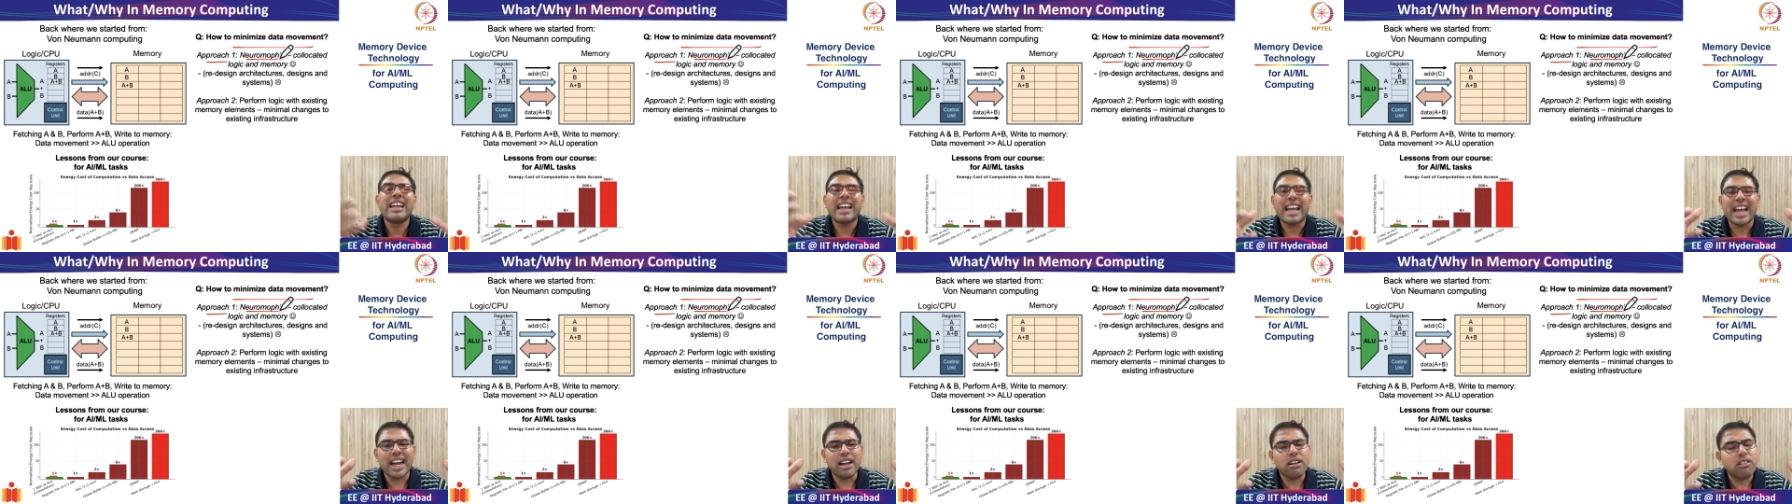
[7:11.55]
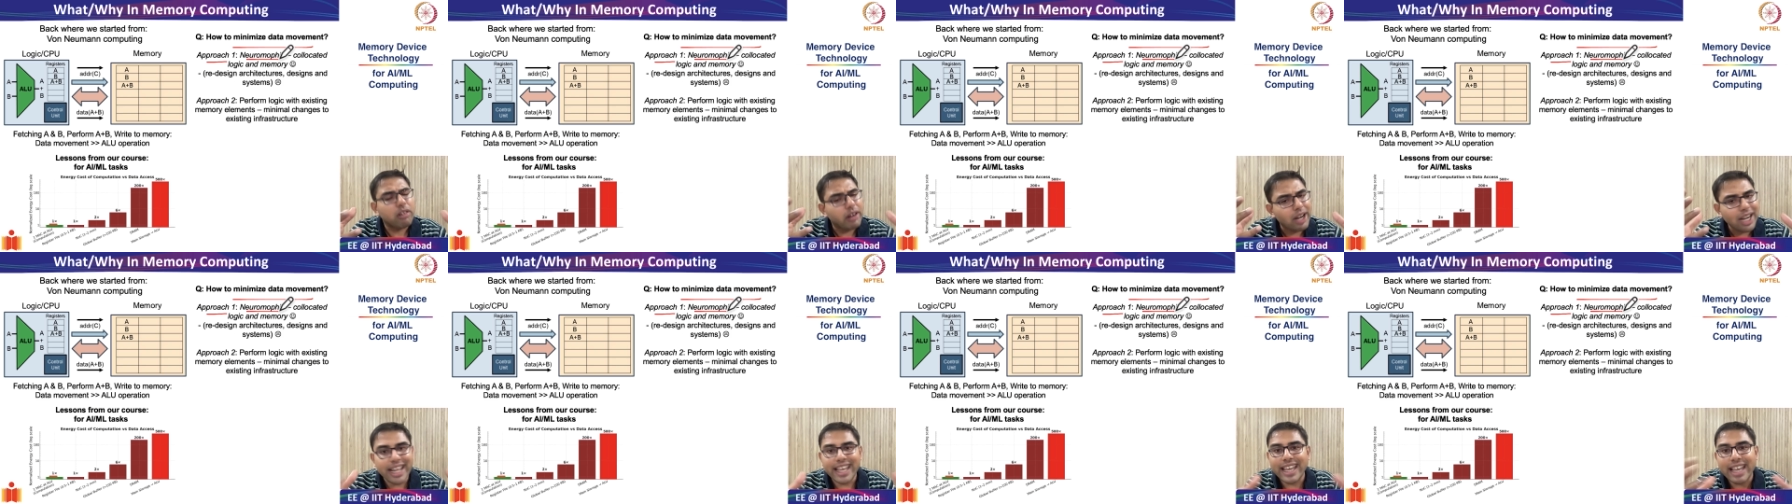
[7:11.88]
and
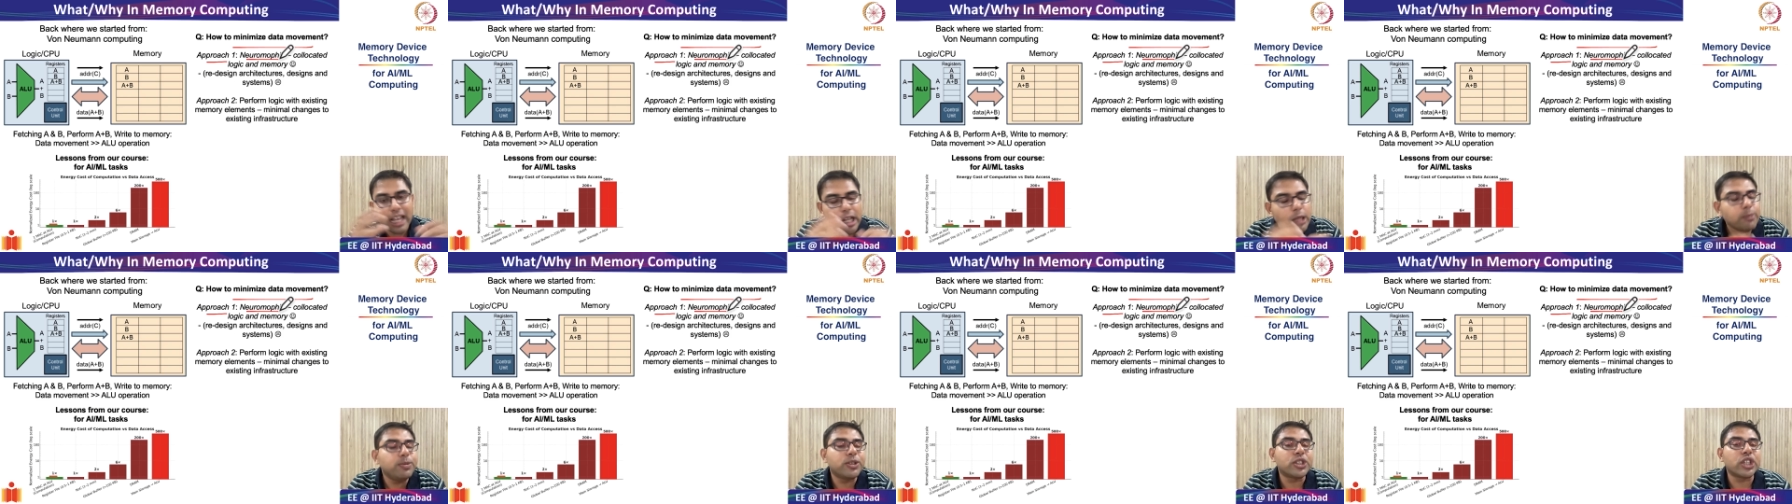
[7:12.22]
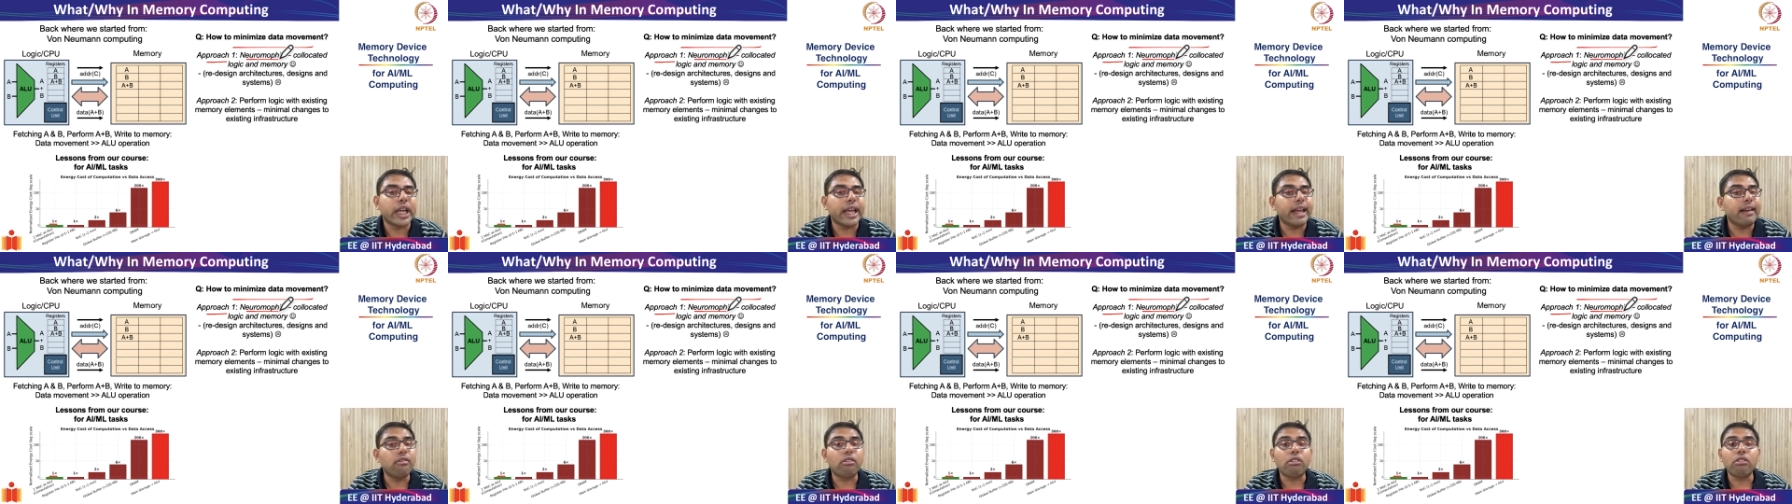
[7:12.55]
really helps
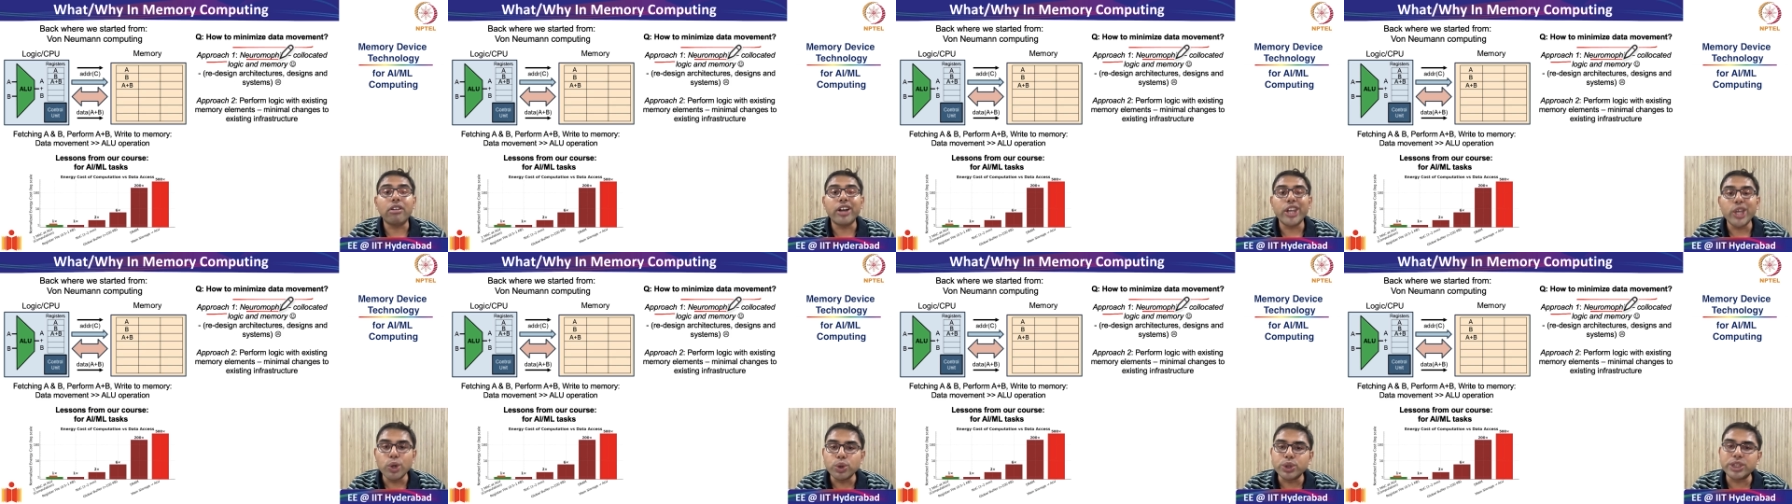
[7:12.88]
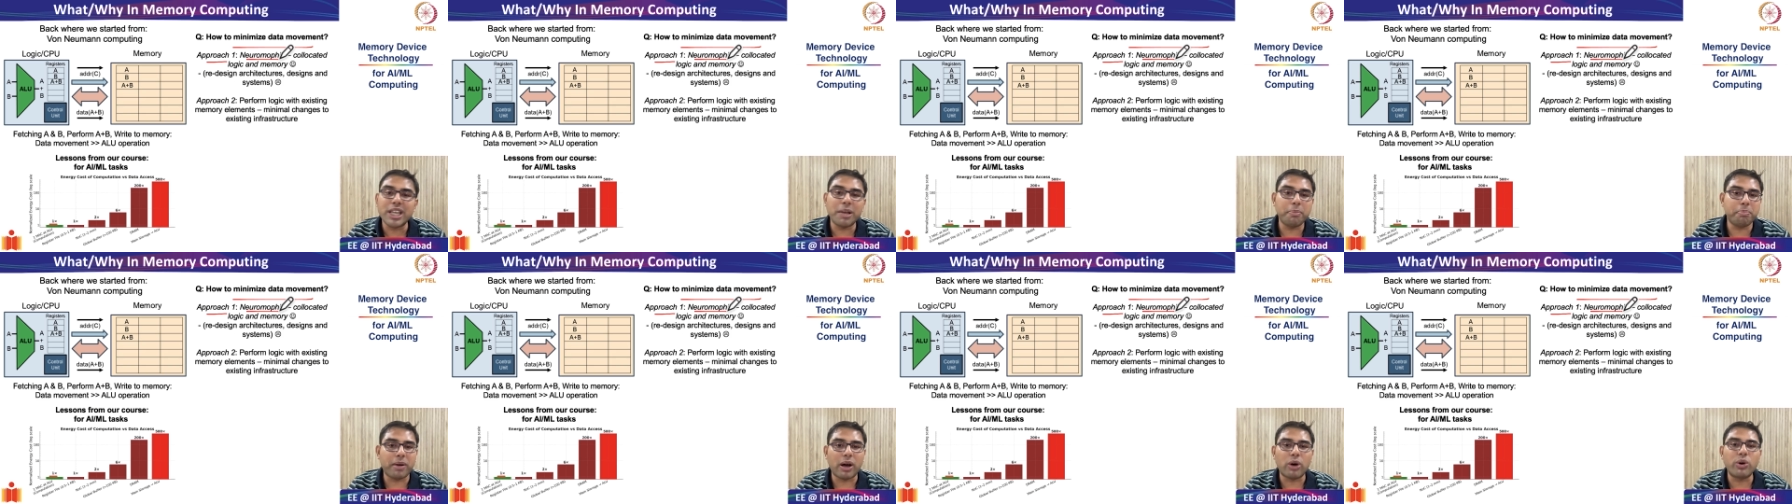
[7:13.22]
in
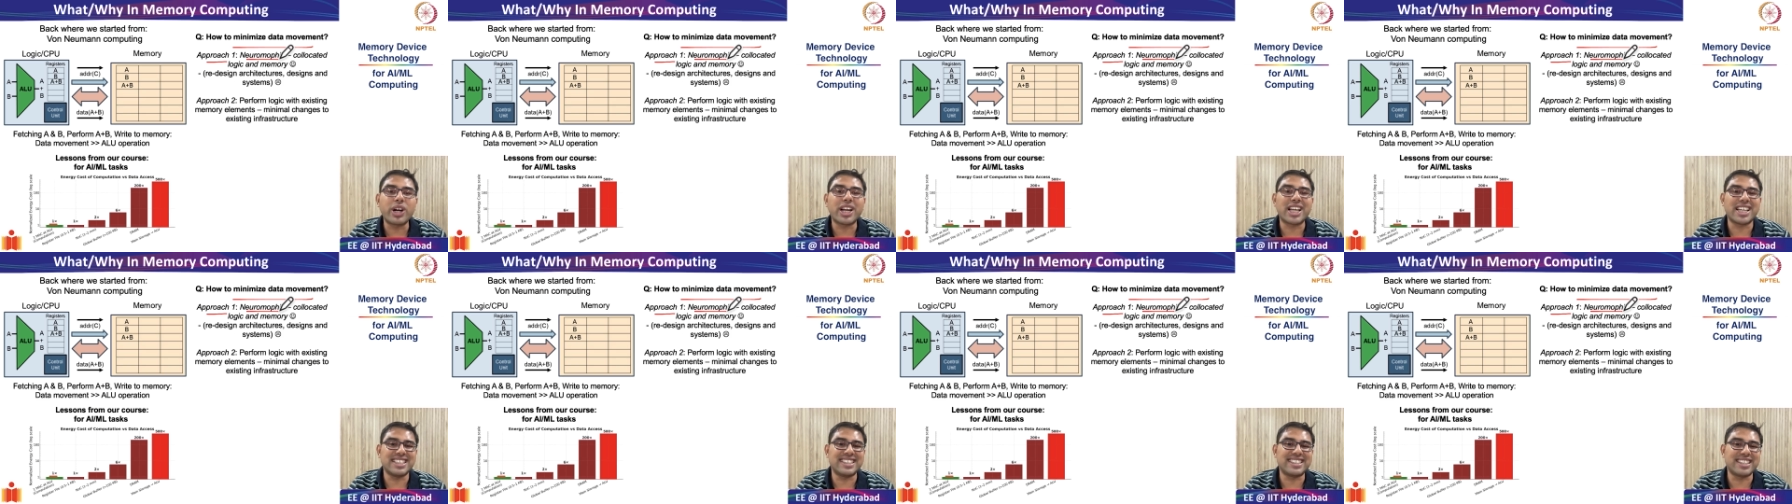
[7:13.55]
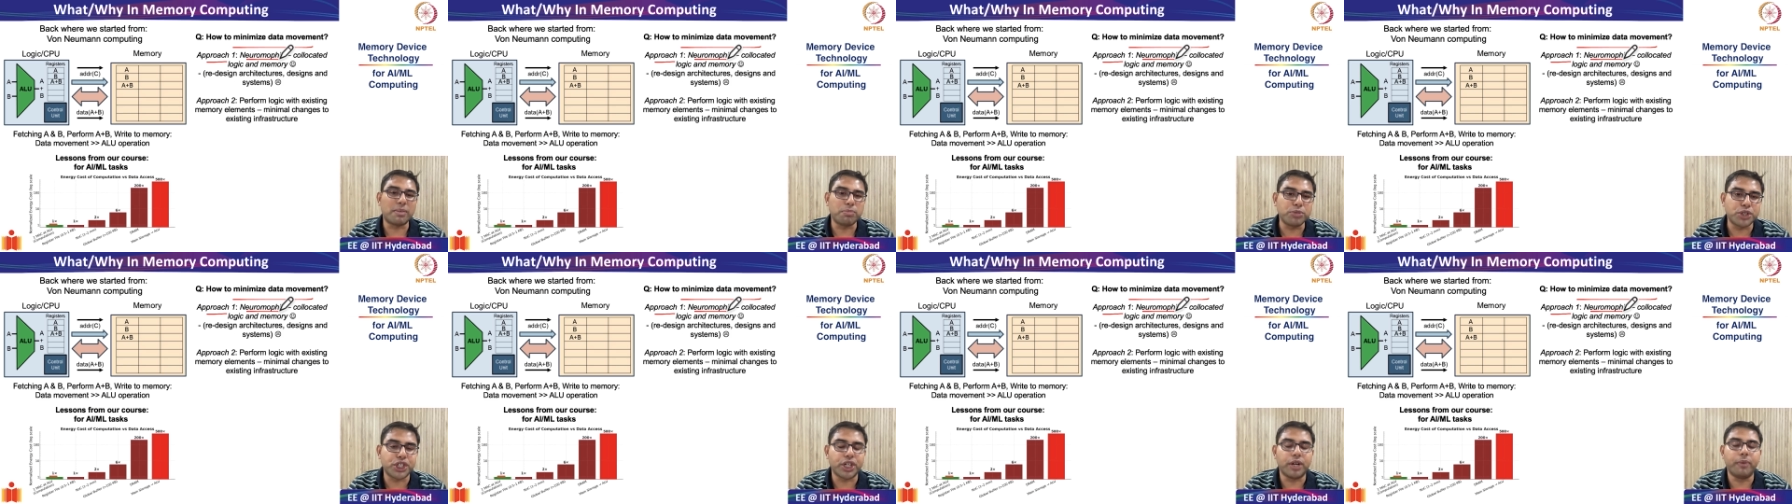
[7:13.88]
reducing power
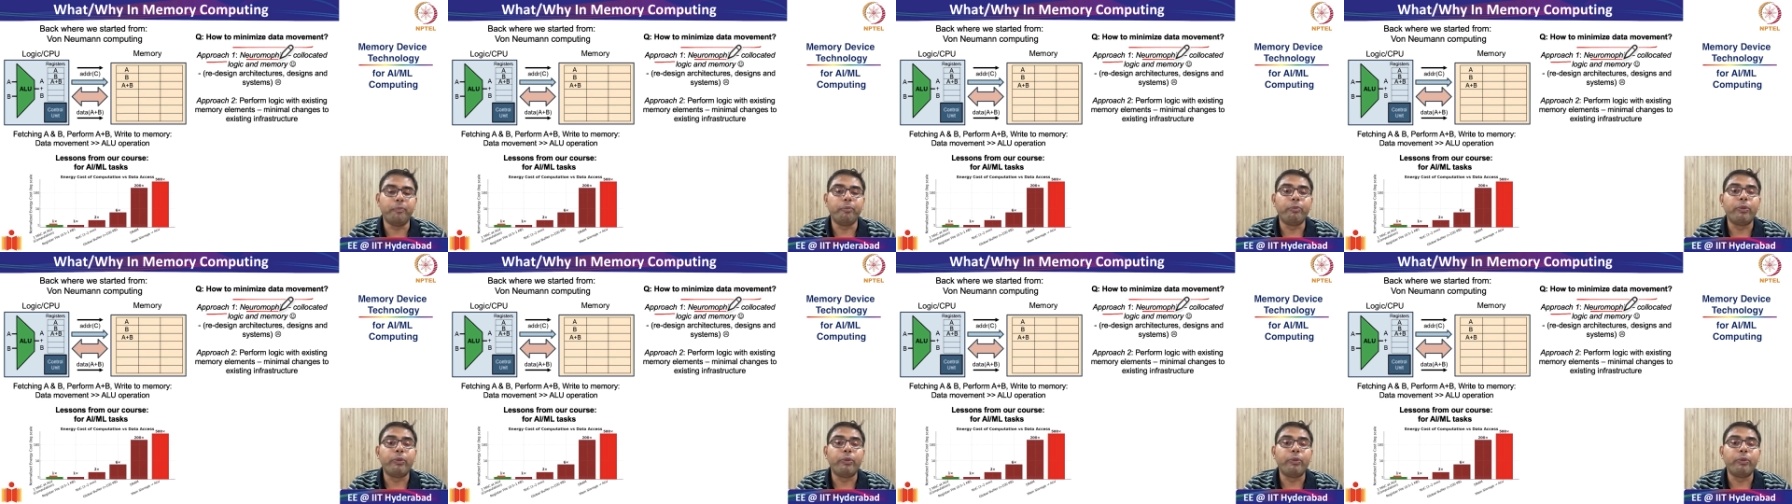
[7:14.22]
consumption.